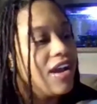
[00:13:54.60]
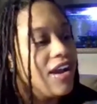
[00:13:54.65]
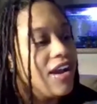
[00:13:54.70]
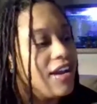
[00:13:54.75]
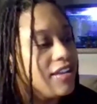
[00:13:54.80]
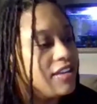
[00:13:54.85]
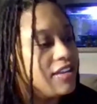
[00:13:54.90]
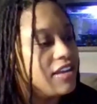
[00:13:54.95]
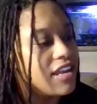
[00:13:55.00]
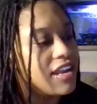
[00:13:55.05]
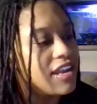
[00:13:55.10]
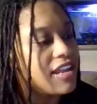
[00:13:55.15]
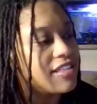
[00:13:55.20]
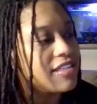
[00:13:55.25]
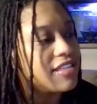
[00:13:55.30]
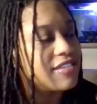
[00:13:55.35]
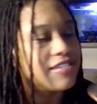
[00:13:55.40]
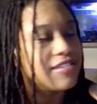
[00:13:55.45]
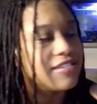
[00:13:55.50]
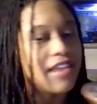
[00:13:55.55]
looking
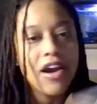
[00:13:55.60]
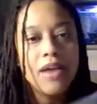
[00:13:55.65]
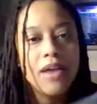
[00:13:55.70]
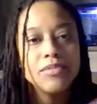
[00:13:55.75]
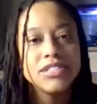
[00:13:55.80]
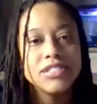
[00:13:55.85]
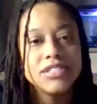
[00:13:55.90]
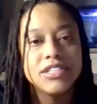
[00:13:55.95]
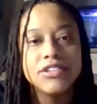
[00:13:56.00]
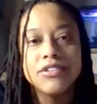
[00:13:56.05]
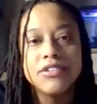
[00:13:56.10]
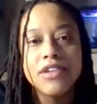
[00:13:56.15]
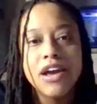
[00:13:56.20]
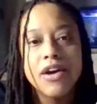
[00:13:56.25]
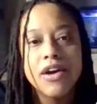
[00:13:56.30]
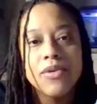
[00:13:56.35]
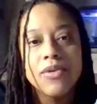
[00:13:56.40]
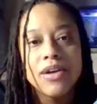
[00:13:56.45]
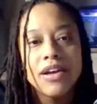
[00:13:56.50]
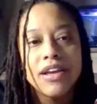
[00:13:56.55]
at this now, I'm just, you
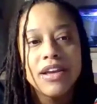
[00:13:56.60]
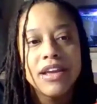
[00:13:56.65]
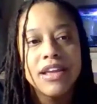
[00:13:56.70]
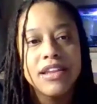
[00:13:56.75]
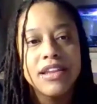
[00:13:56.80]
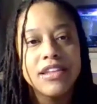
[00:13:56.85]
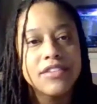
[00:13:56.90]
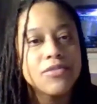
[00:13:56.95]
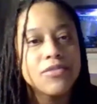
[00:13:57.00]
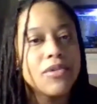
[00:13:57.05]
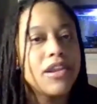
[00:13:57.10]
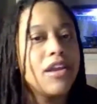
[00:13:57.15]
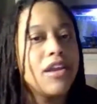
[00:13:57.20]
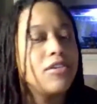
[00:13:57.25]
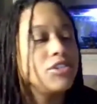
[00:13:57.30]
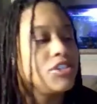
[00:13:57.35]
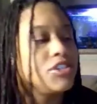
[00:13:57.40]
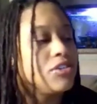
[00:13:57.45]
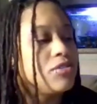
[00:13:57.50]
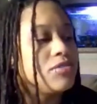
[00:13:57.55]
know, this is one of
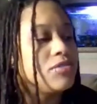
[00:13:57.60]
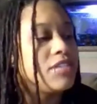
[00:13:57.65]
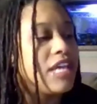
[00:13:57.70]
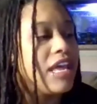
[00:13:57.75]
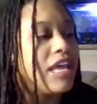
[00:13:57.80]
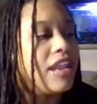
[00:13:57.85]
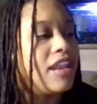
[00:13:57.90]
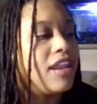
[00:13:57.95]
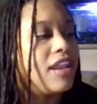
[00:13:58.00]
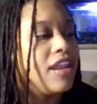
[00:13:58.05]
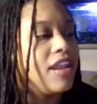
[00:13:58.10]
those shoes that